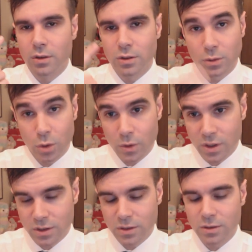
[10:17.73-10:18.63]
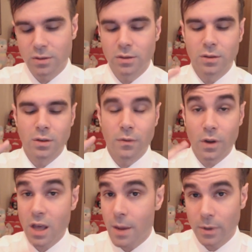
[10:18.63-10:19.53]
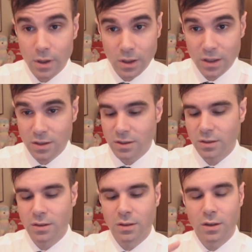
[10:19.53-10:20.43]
Stories, vocabulary list,